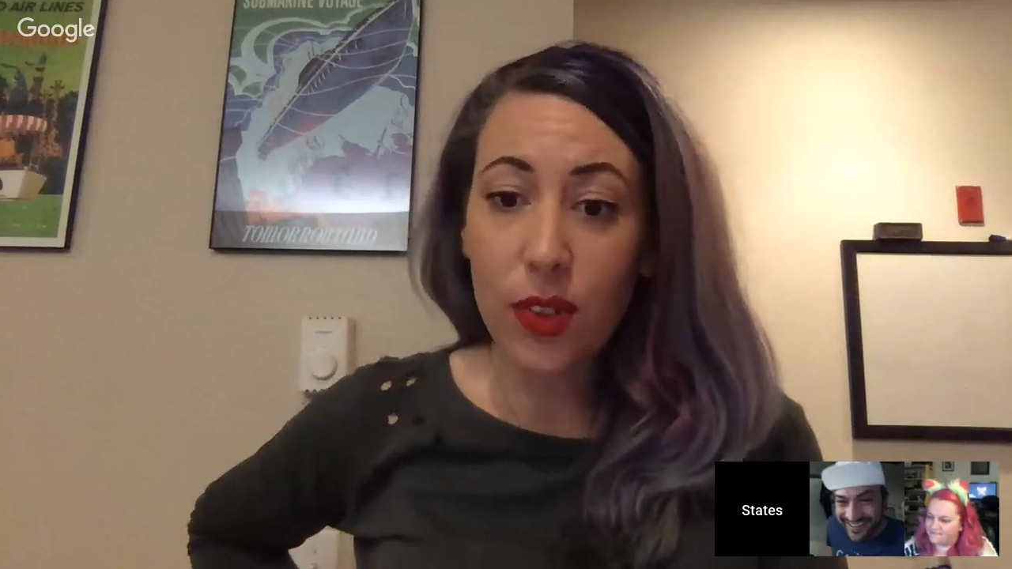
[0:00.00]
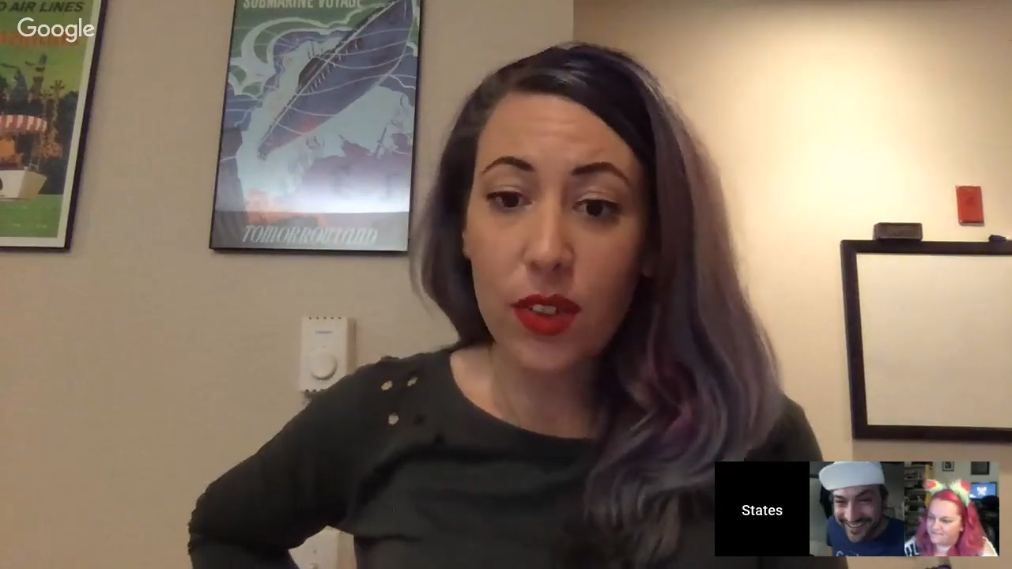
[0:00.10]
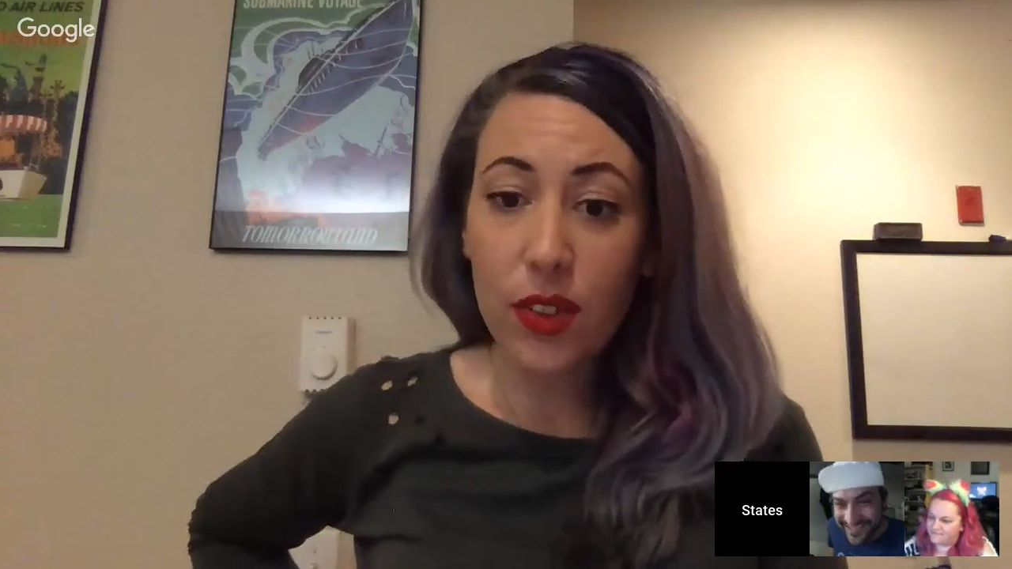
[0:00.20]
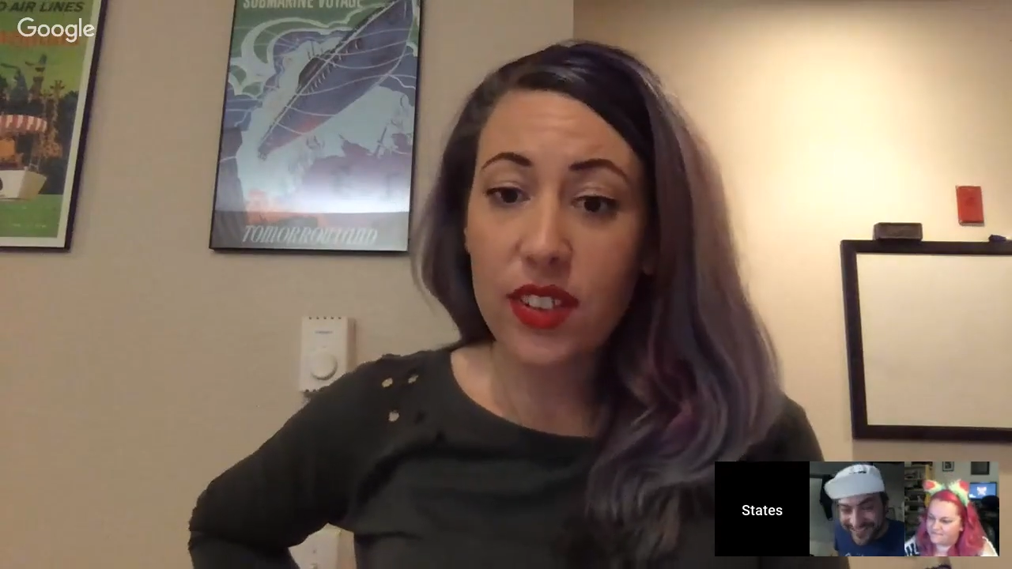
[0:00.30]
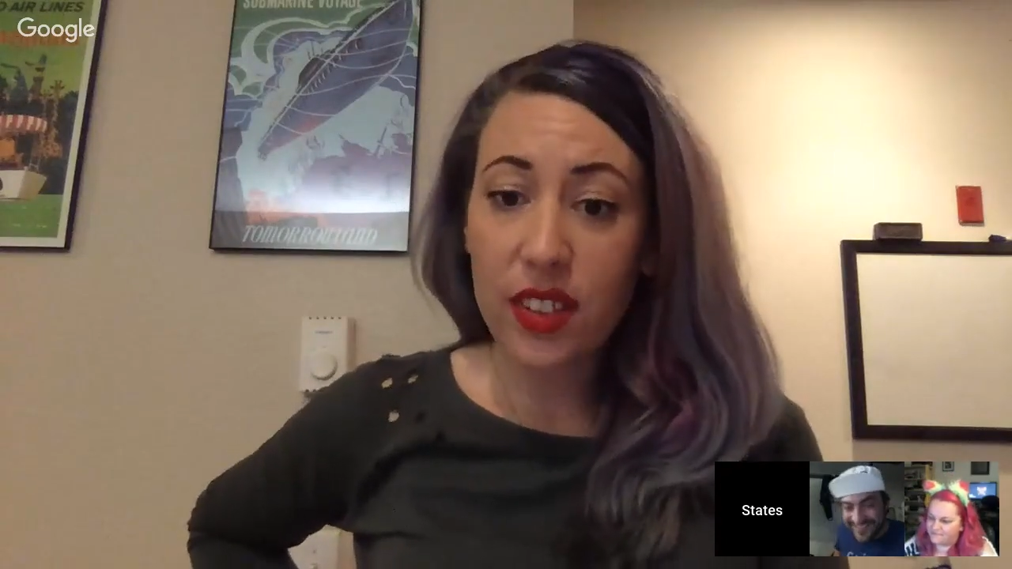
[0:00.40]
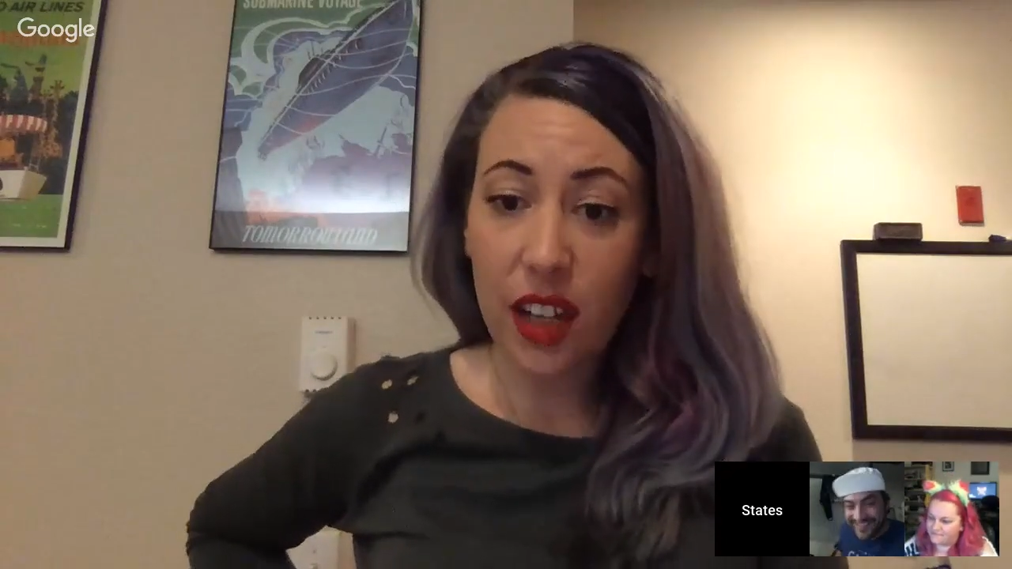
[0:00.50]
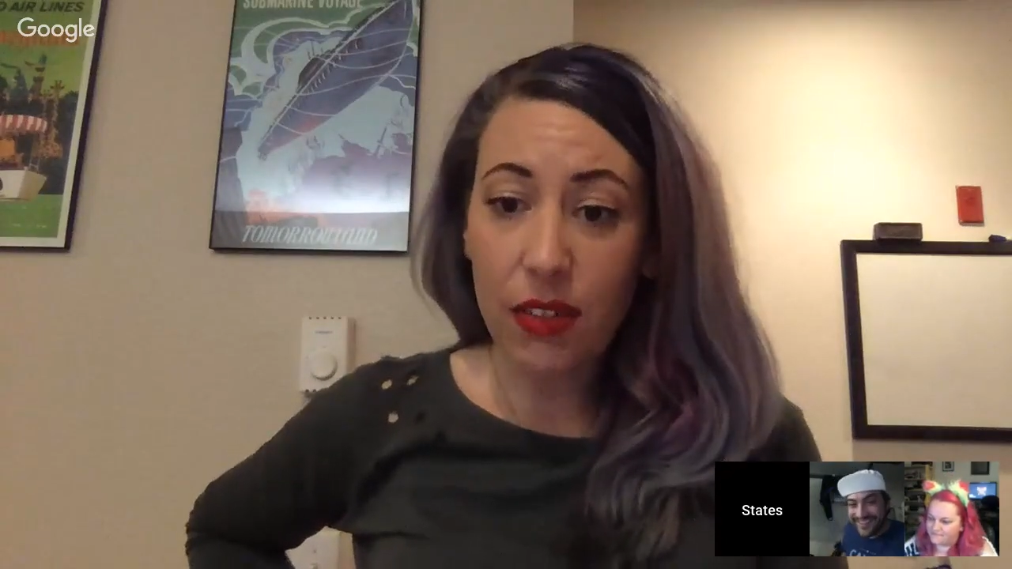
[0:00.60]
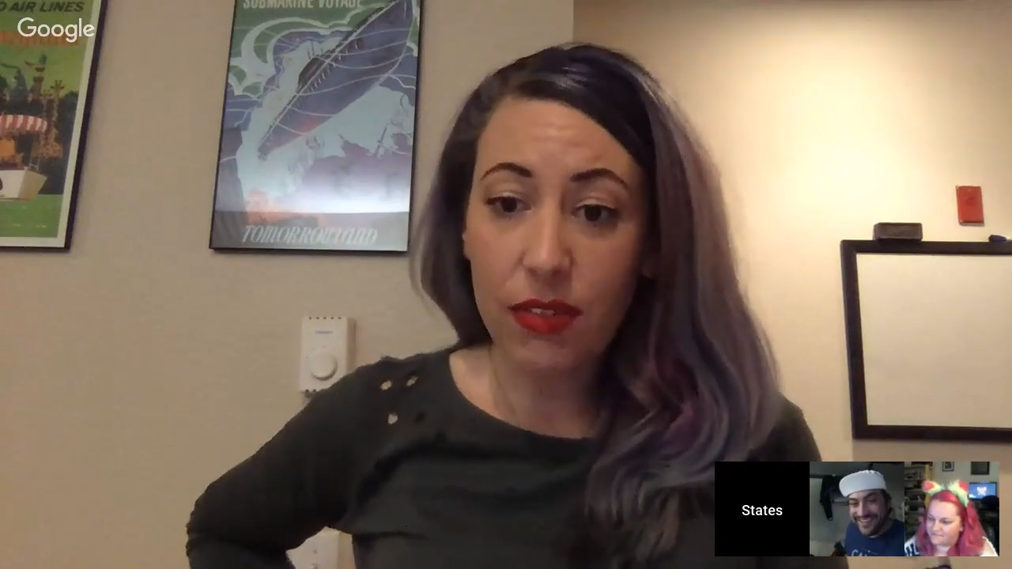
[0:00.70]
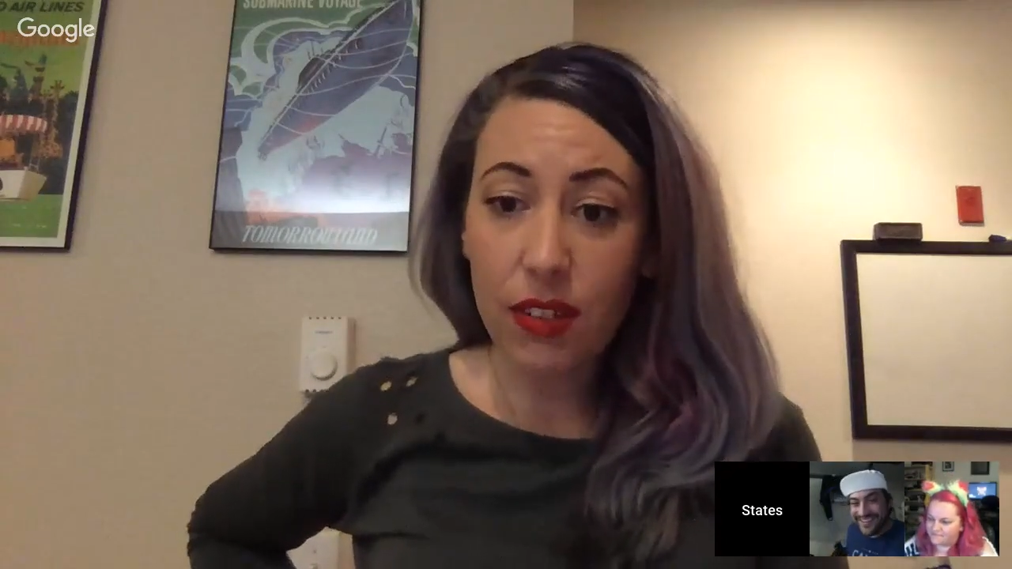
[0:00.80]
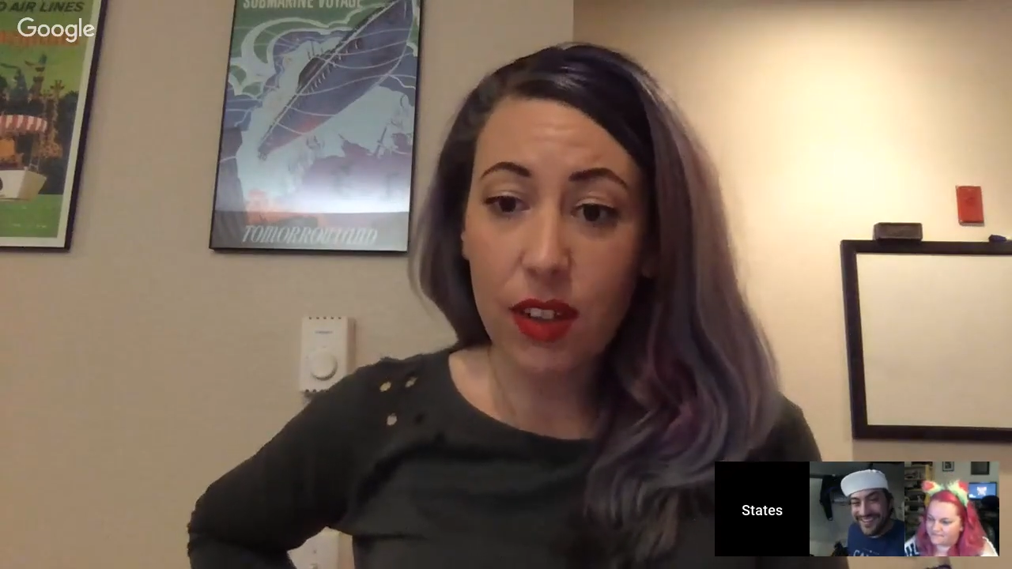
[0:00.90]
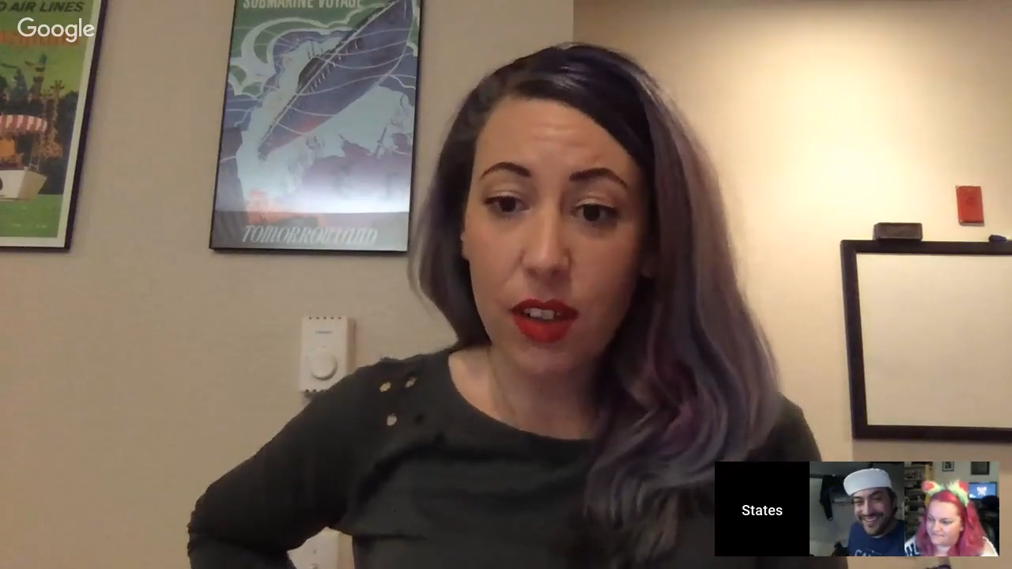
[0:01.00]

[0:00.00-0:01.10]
full of stuff,